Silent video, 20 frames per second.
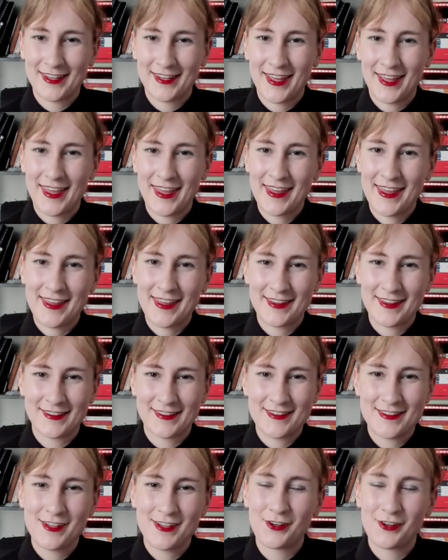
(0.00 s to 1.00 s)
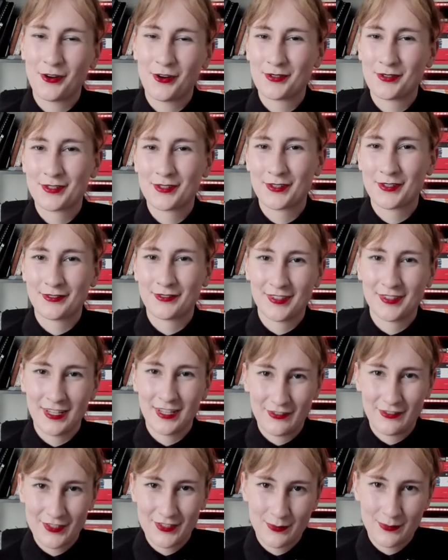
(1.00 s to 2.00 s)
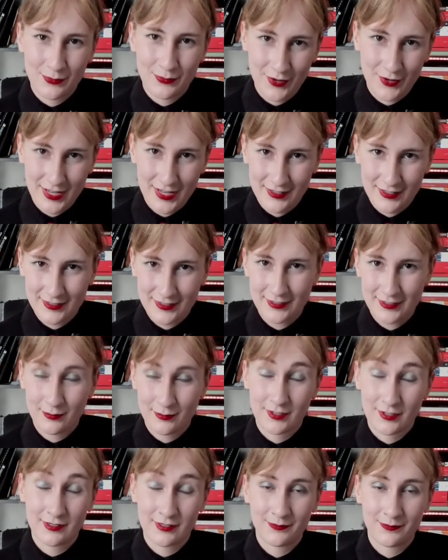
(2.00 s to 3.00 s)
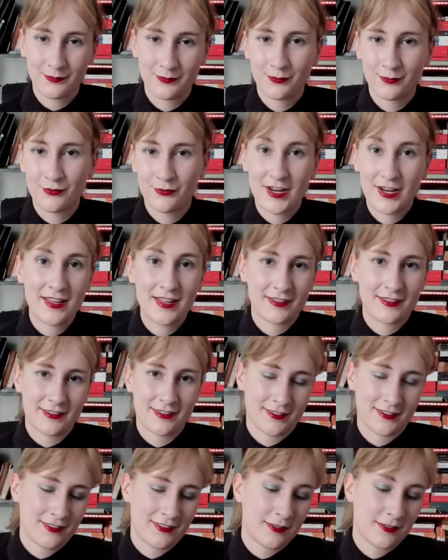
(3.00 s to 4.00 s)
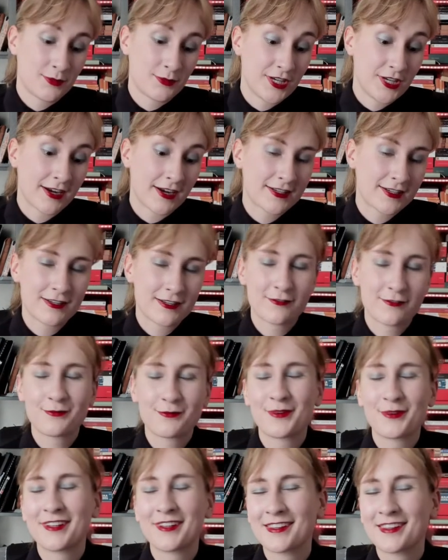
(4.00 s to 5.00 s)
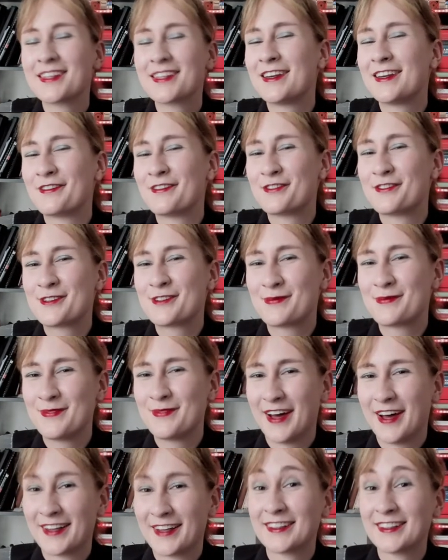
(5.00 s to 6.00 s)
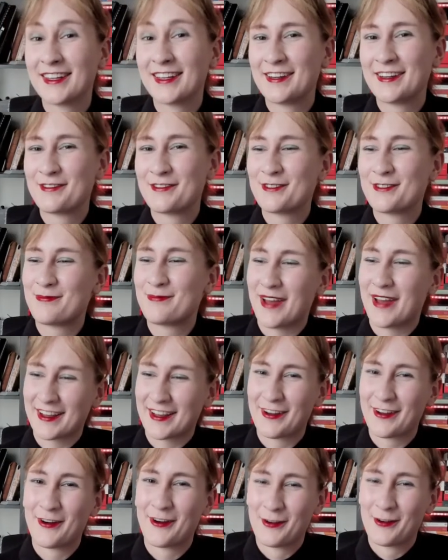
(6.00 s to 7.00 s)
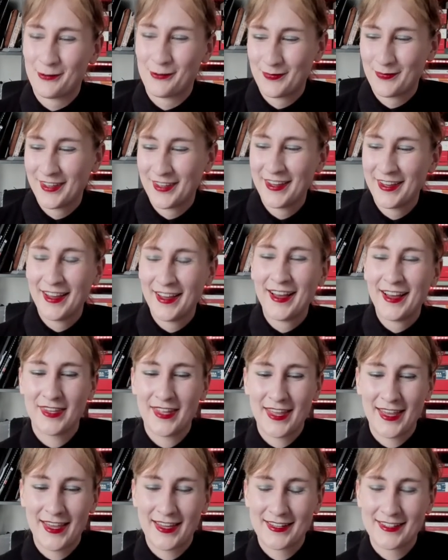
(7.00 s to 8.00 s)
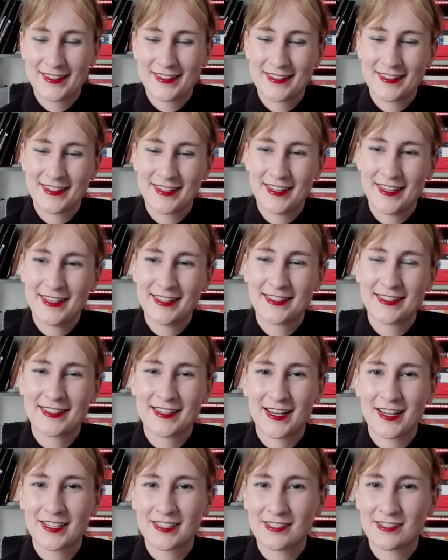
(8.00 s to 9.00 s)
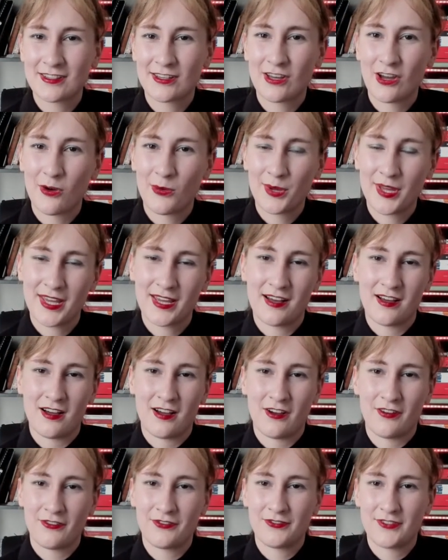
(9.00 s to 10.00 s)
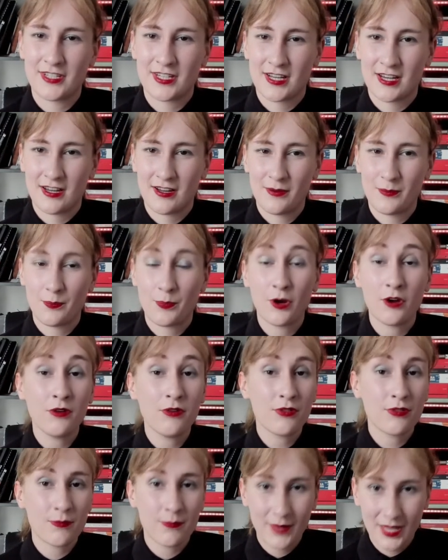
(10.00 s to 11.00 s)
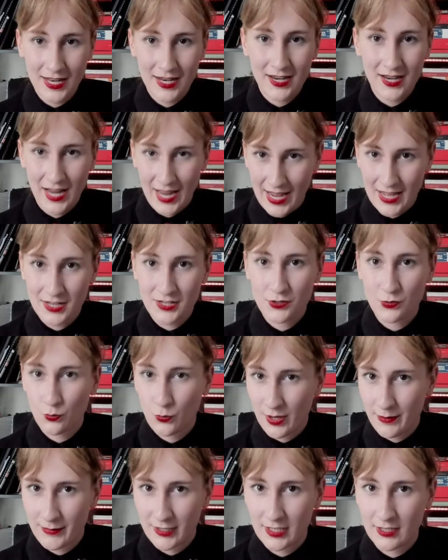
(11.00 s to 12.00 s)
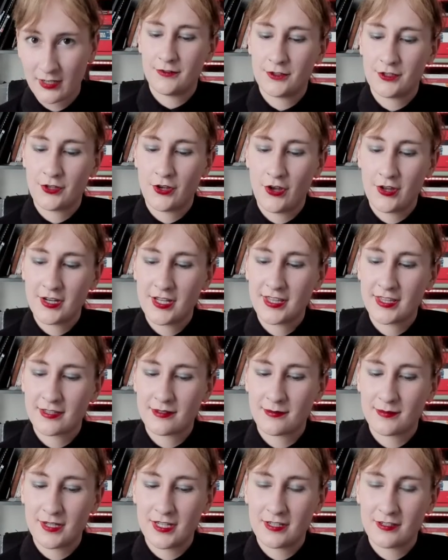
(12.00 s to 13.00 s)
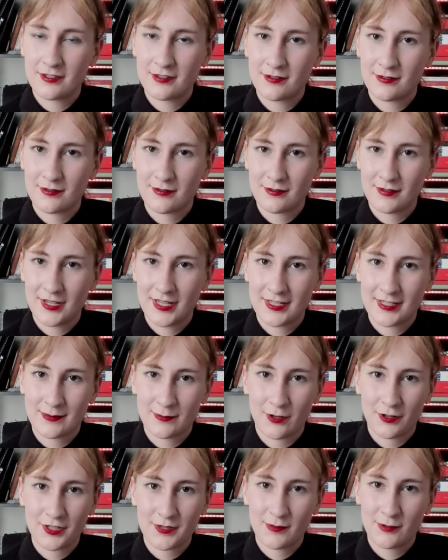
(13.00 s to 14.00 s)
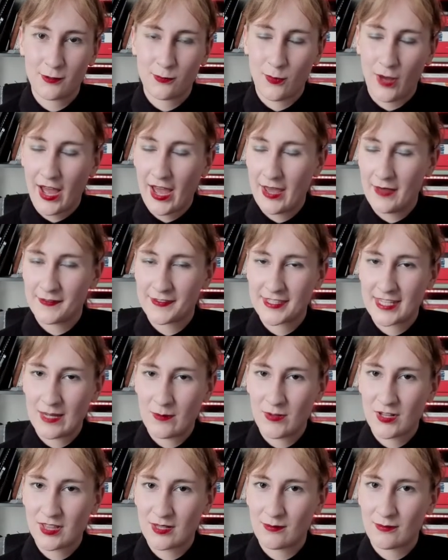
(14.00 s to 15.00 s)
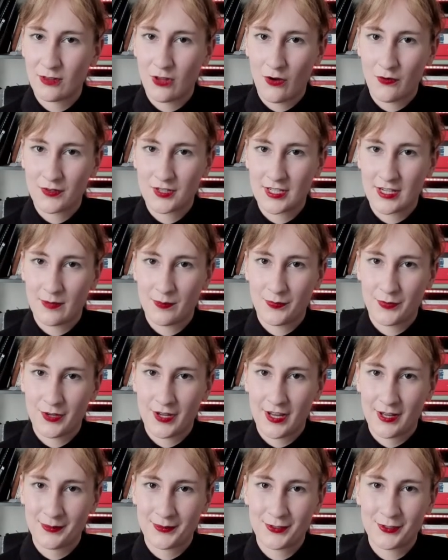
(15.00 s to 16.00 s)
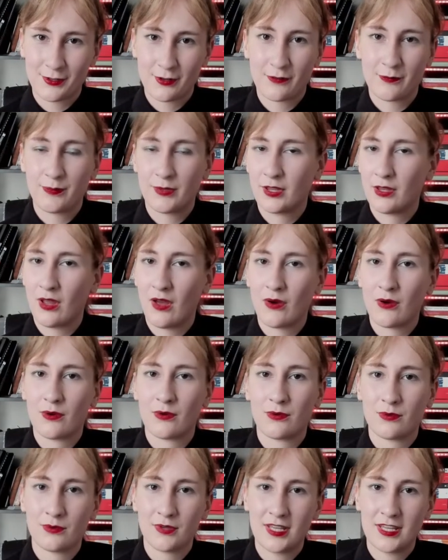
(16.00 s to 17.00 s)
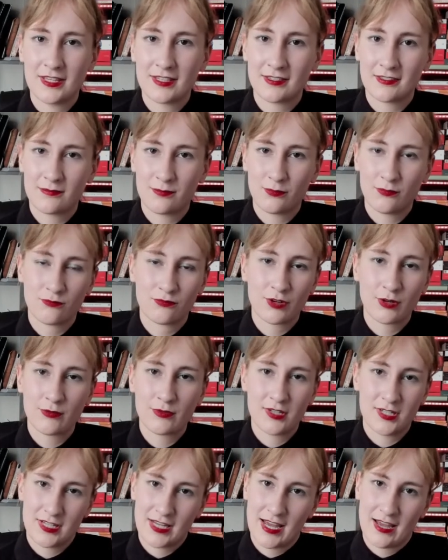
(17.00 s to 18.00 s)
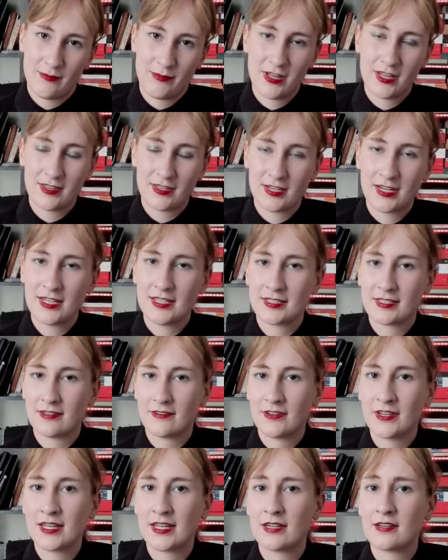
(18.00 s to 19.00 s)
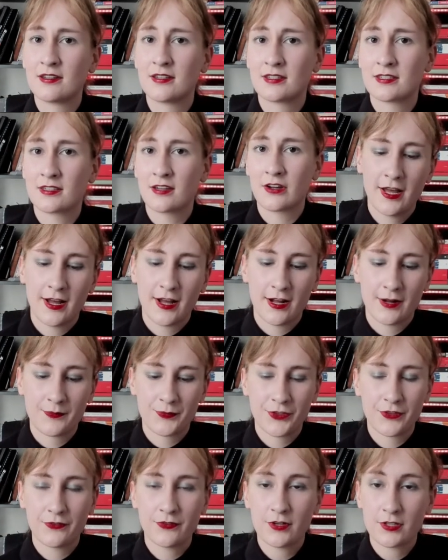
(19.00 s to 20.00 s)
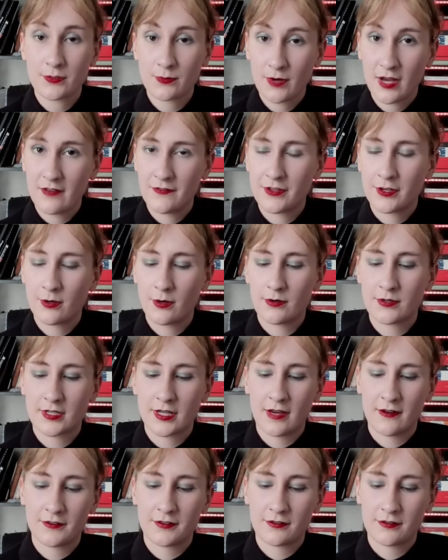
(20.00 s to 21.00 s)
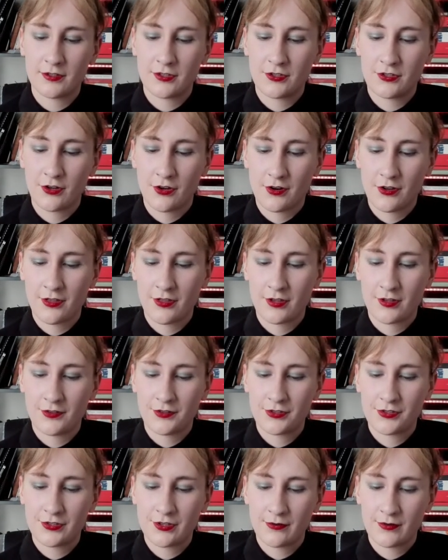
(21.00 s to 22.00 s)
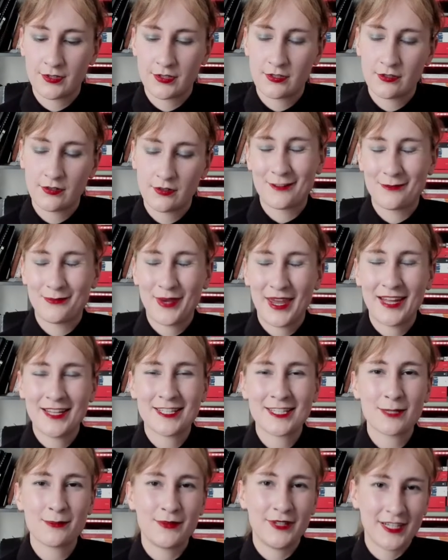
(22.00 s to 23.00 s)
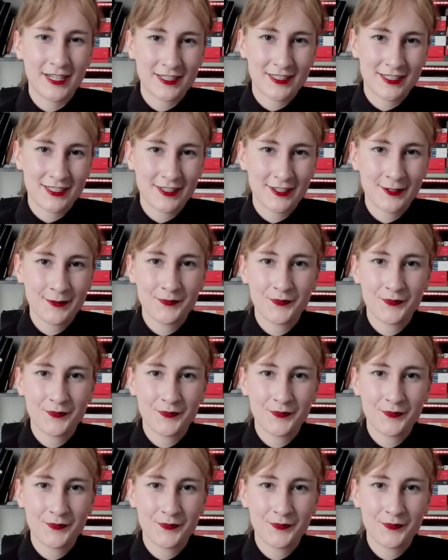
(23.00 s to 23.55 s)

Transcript: he, you know, sort of lived and breathed. Well, breathed is subjective, but lived, unlived back home. And he starts going after both men and women, turning them into his multiple wives, keeping them locked up, um, sort of below his ruined abbey that he's living in and such. Um, the first wife he goes after is Jonathan, so it sort of paints a picture